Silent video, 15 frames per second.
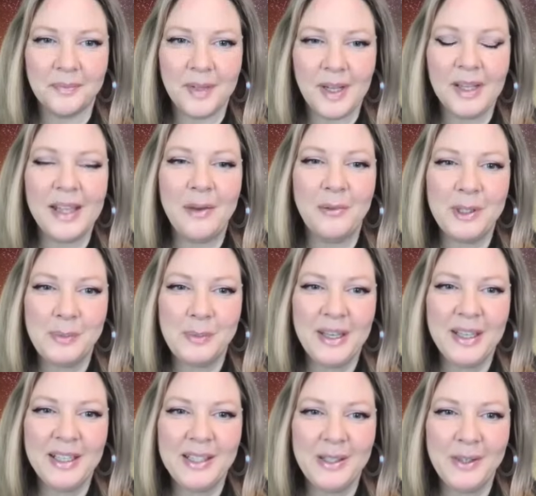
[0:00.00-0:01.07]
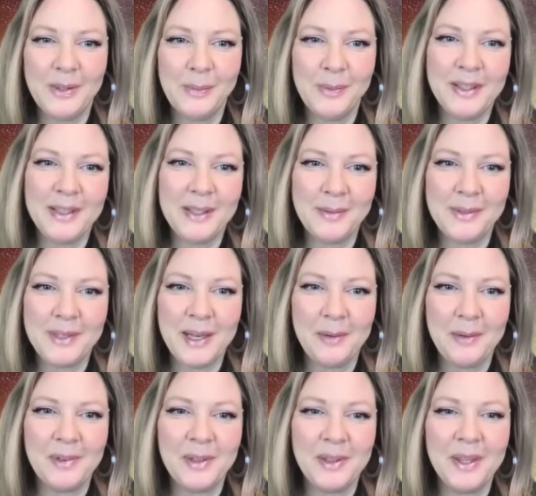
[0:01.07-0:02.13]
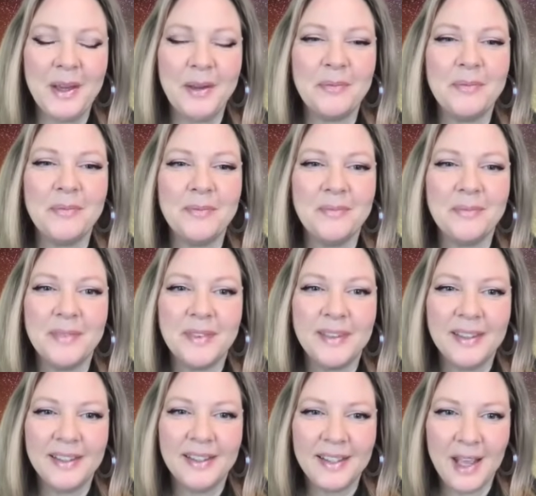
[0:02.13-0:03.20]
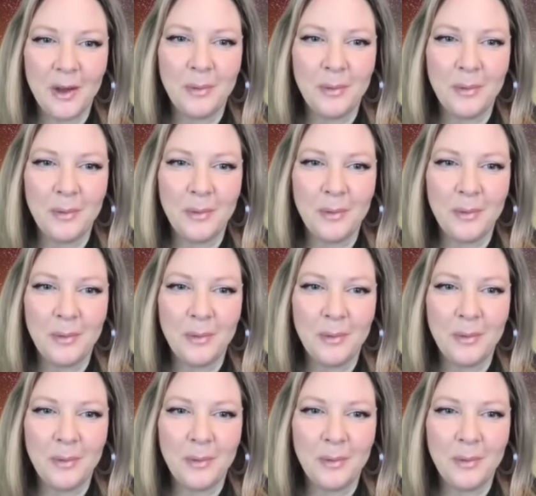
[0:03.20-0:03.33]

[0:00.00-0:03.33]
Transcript: And that was because you spent some time with them, yeah.